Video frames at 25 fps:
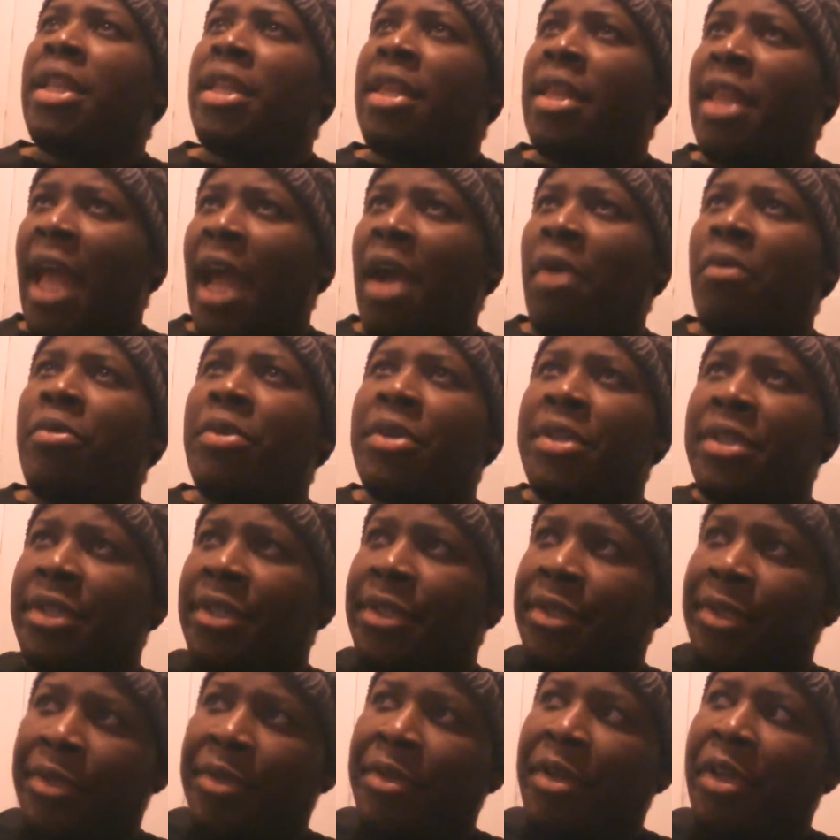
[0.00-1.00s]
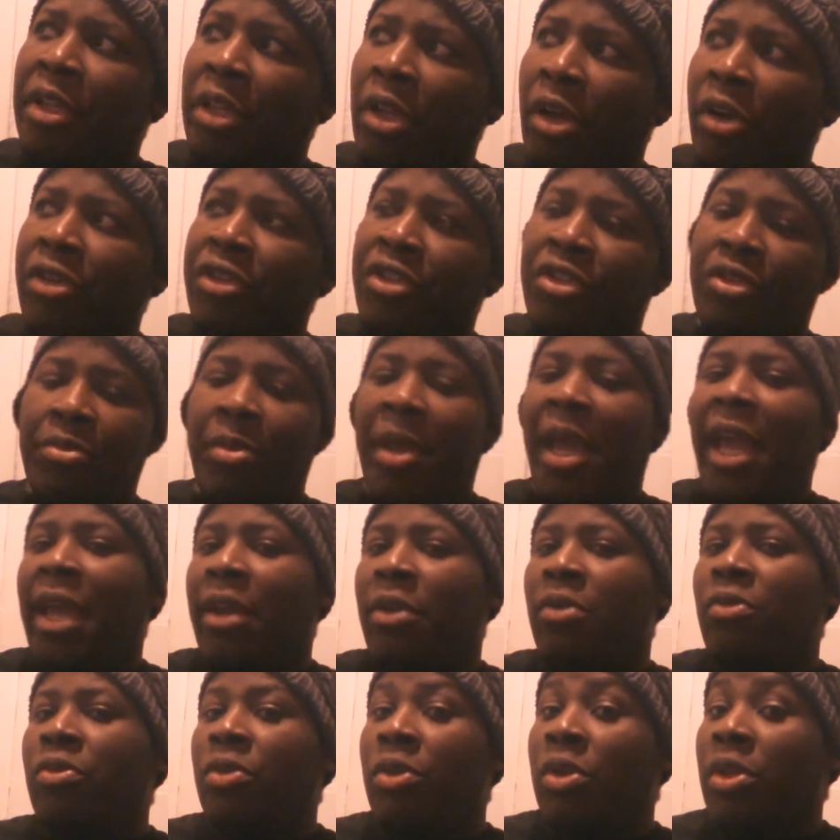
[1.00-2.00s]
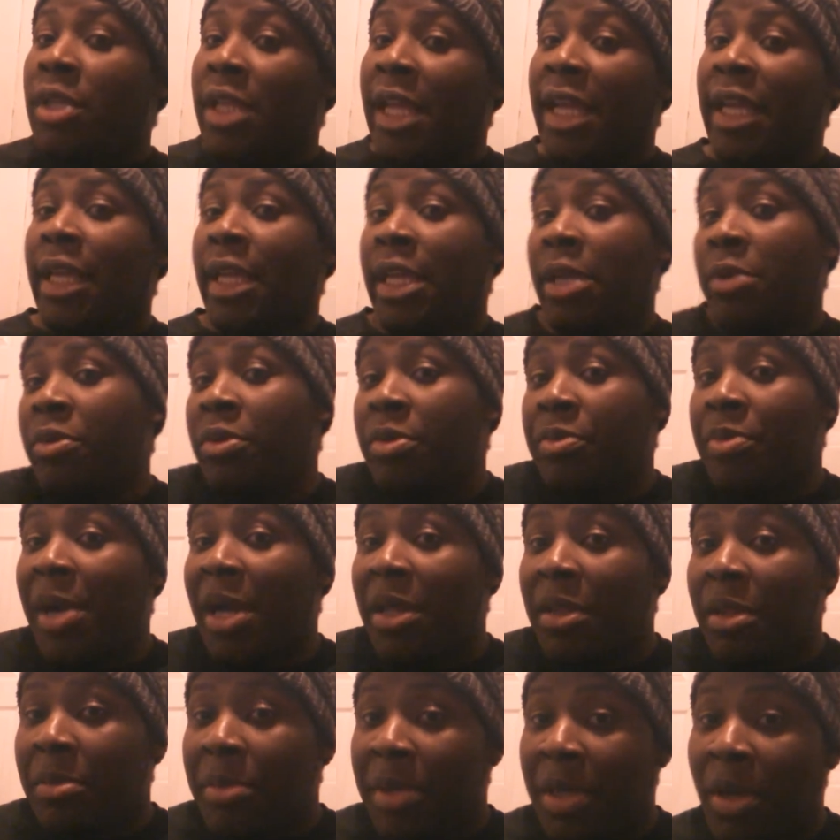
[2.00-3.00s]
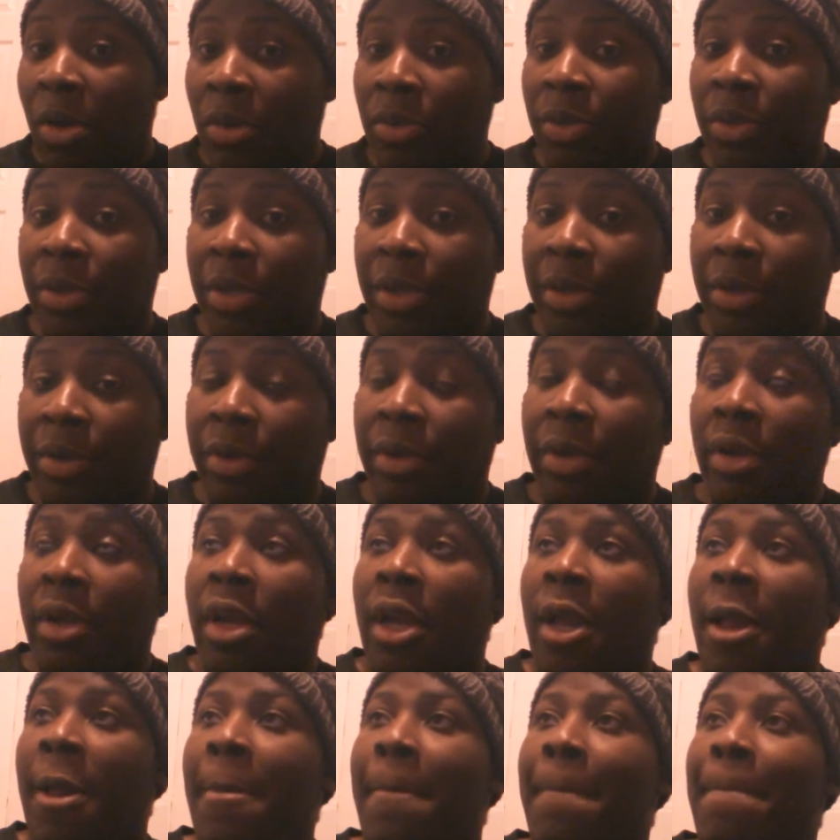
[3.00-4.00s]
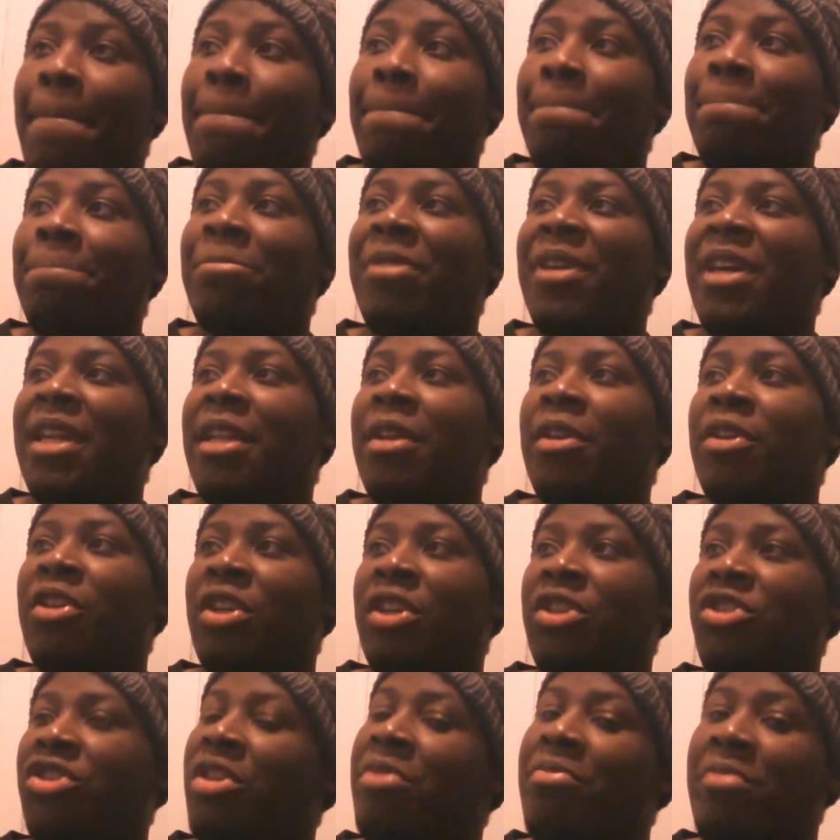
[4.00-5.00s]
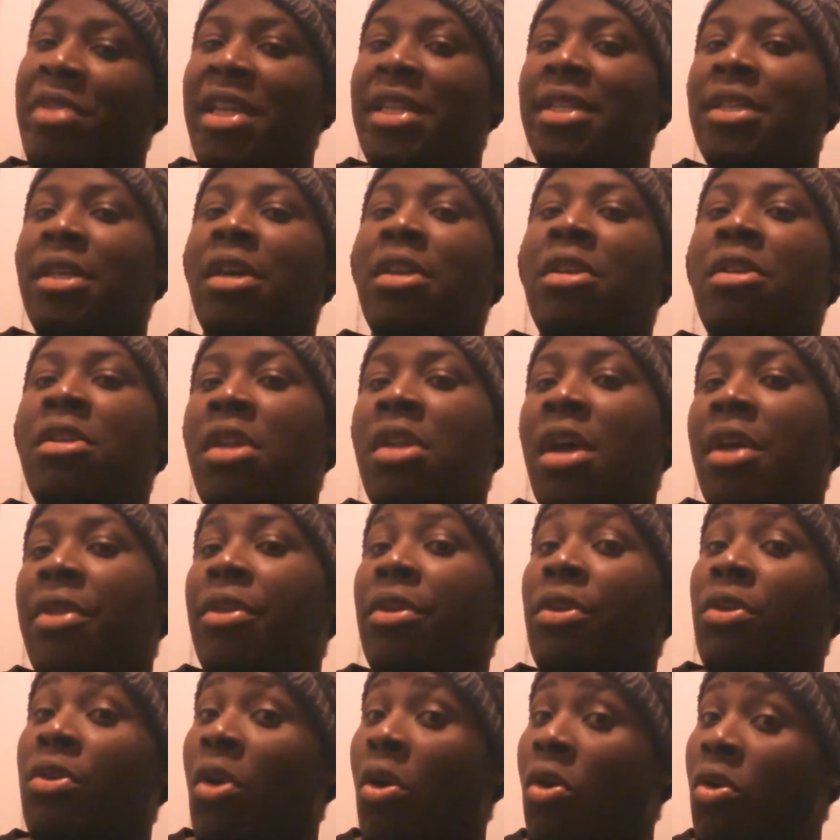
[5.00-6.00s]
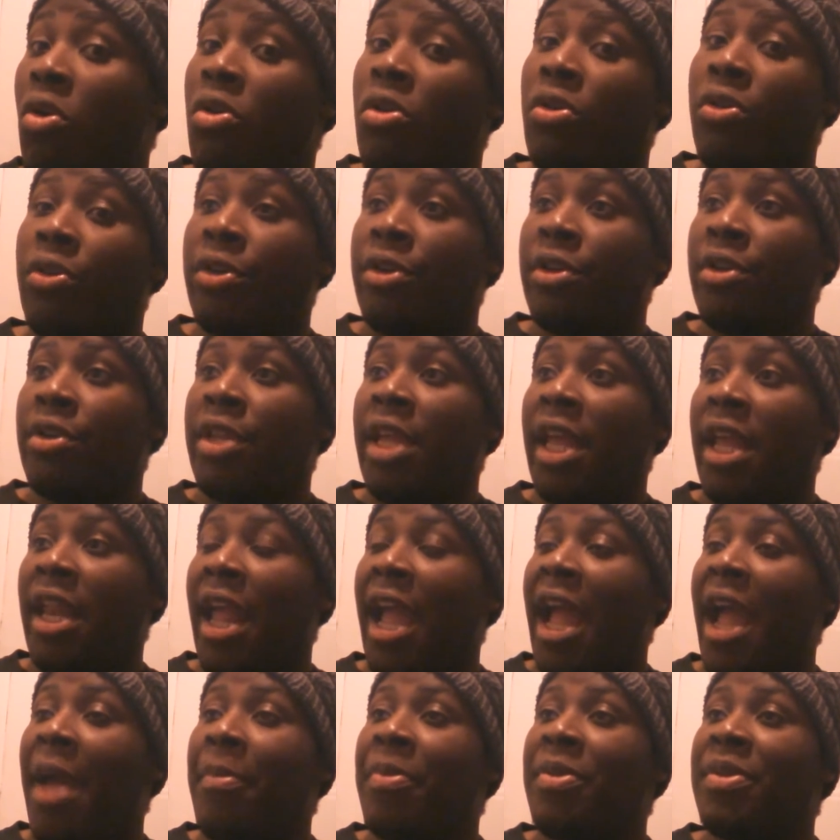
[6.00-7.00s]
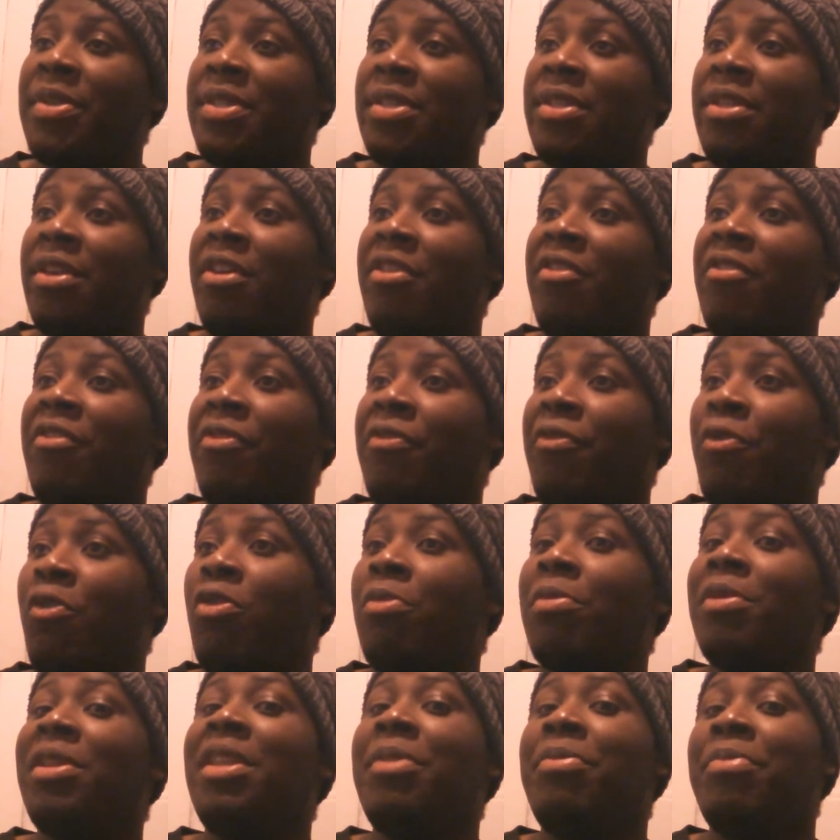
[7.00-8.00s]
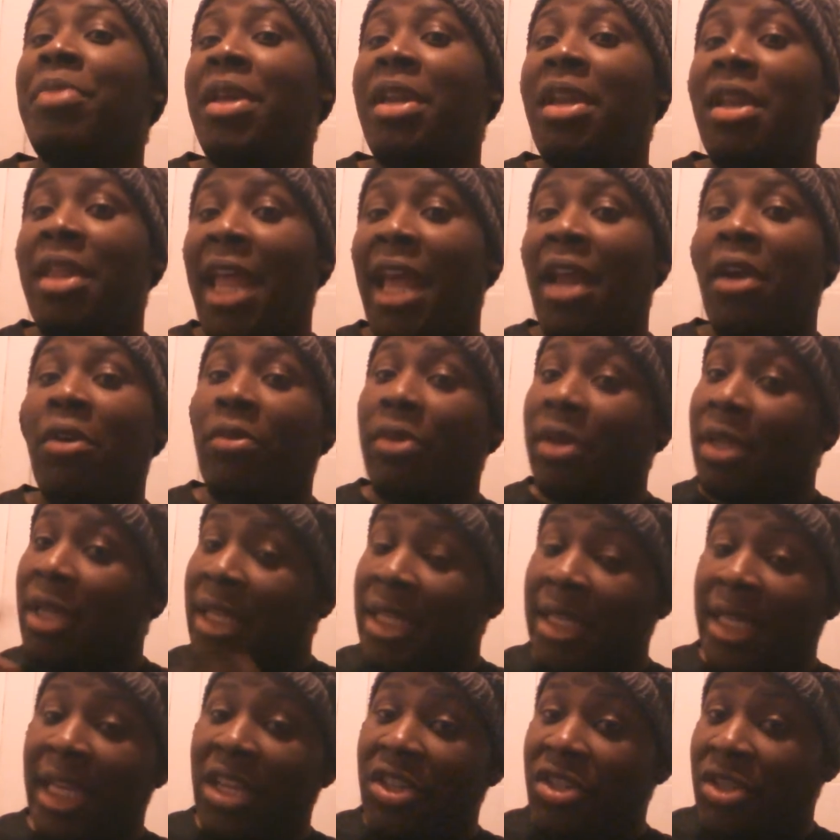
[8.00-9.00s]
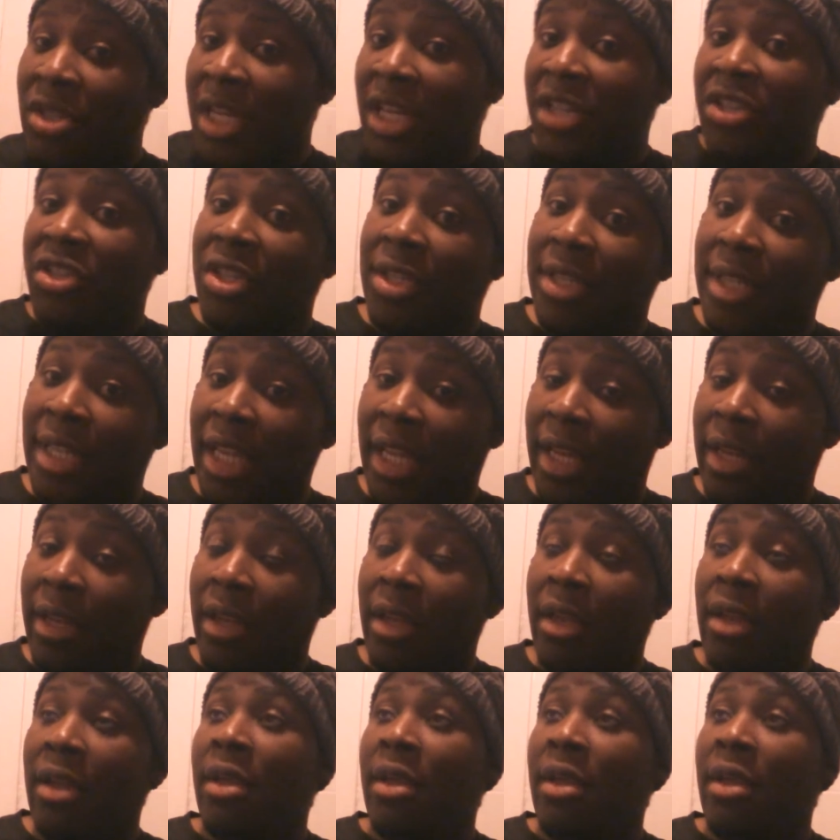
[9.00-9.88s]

that was a larger man who looked like he would probably be older than her. But she meets another cohort that happens to have formerly been in that organization that she's in.